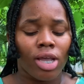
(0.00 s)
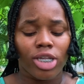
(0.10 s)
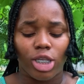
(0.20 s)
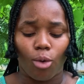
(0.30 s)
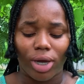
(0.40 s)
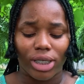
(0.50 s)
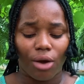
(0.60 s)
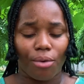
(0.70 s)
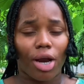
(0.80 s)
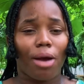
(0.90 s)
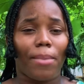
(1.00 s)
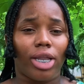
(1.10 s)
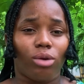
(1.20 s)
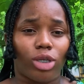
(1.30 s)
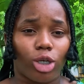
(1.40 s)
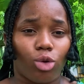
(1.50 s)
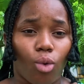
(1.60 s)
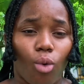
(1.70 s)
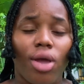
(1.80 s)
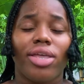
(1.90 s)
So what I would recommend you to
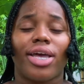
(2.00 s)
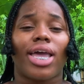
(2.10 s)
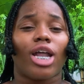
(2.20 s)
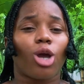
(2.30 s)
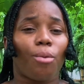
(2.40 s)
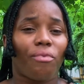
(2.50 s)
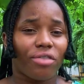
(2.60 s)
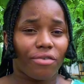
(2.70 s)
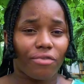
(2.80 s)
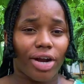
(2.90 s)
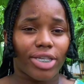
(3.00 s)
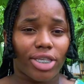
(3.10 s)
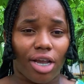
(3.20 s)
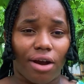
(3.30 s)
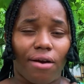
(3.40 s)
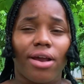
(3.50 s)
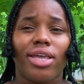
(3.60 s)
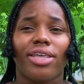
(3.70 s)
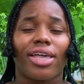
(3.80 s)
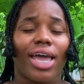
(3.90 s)
do, you can come for the first year.
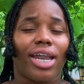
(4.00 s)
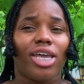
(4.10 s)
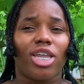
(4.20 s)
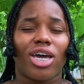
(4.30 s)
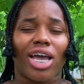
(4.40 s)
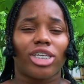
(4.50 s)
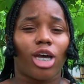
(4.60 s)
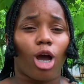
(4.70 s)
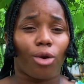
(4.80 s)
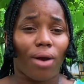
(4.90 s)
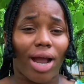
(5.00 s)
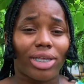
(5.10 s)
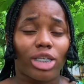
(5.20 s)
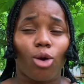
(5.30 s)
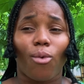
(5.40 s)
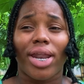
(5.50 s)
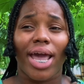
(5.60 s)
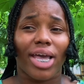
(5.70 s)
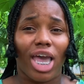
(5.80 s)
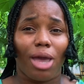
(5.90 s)
You can either get a grant. When
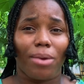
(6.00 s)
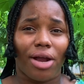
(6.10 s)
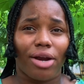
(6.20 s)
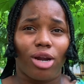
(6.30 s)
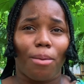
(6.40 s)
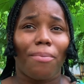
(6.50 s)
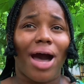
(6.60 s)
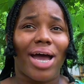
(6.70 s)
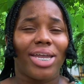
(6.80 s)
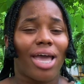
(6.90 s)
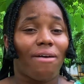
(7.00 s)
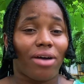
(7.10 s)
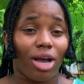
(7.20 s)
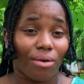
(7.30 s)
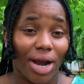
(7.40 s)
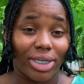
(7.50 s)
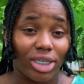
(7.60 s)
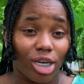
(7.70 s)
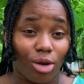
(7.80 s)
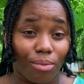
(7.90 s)
I came here, you know, part they have a grant,
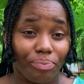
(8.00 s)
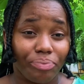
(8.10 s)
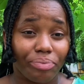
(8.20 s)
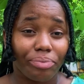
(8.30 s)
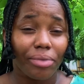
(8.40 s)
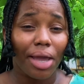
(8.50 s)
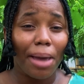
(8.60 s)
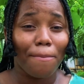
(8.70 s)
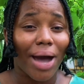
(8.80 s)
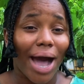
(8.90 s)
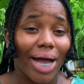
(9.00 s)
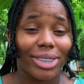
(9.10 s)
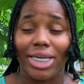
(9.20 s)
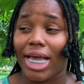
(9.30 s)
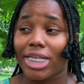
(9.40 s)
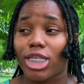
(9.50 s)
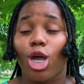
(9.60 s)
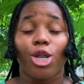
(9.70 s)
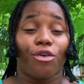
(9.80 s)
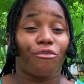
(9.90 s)
you know. Part, yes,
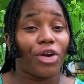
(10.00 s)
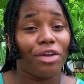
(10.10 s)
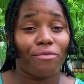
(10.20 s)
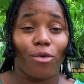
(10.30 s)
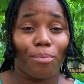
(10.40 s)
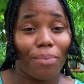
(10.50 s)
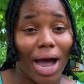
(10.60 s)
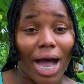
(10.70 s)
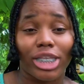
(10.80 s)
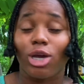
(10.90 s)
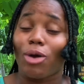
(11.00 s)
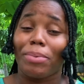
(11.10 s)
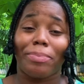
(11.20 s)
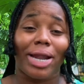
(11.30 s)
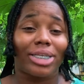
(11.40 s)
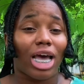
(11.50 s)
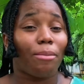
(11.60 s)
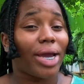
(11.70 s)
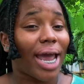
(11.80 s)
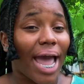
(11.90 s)
the free food part where people are
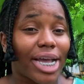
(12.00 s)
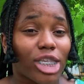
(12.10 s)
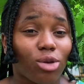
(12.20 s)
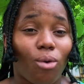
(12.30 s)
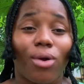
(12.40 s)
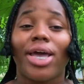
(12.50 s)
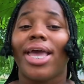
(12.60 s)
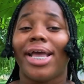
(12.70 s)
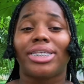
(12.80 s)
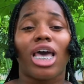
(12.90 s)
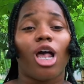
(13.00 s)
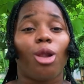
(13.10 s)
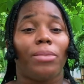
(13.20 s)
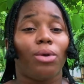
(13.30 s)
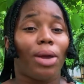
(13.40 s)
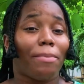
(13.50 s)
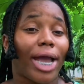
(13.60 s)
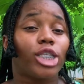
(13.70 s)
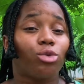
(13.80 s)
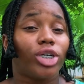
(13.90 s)
going to high school, it helped me with
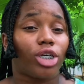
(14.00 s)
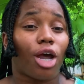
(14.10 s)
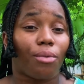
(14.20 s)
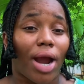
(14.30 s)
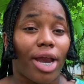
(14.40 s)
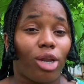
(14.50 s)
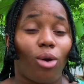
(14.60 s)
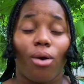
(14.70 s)
my tuition right now.